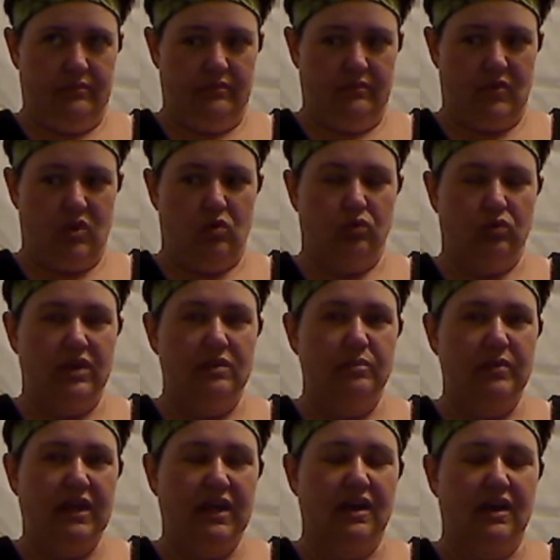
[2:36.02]
only
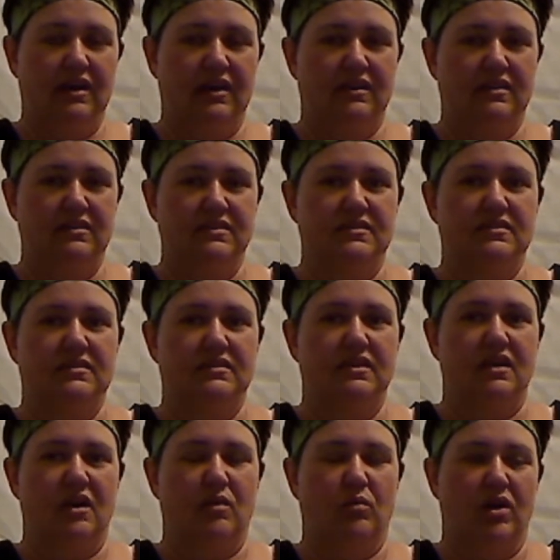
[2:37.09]
because
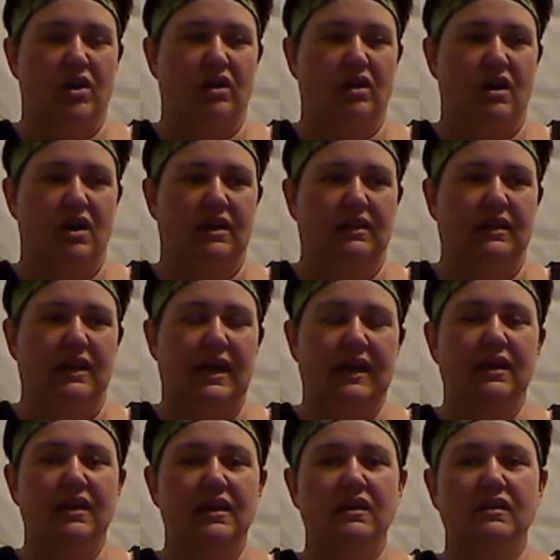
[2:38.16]
I wear a lot of
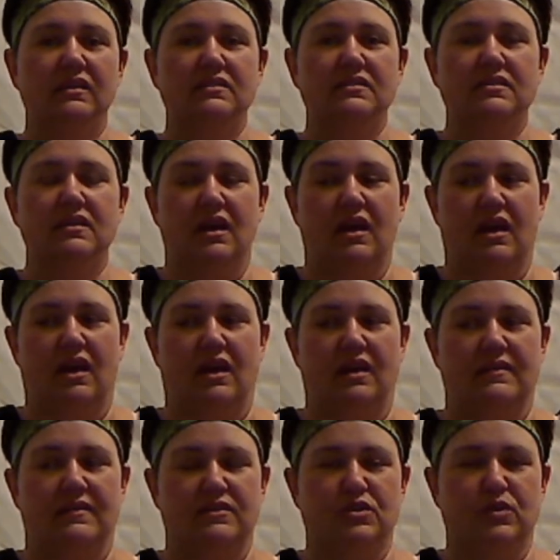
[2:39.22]
leggings, and
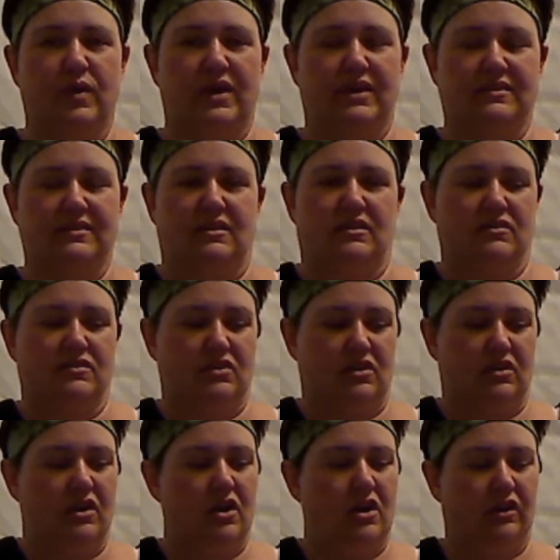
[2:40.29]
the 2XLs are
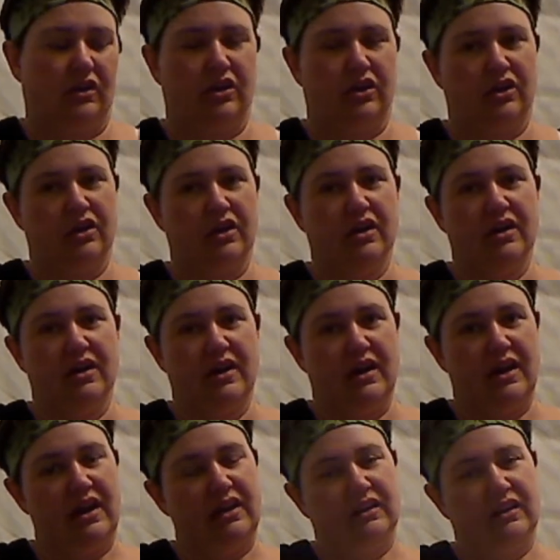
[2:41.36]
longer
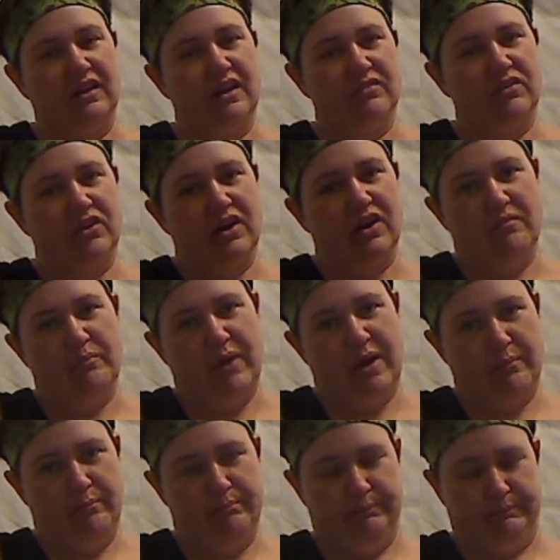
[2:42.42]
and cover up my
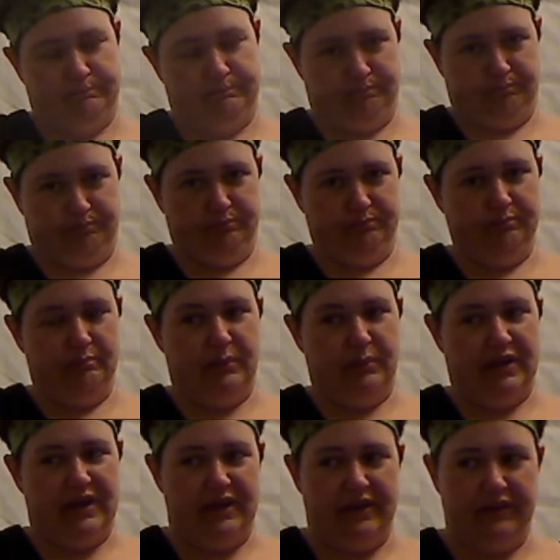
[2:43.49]
butt.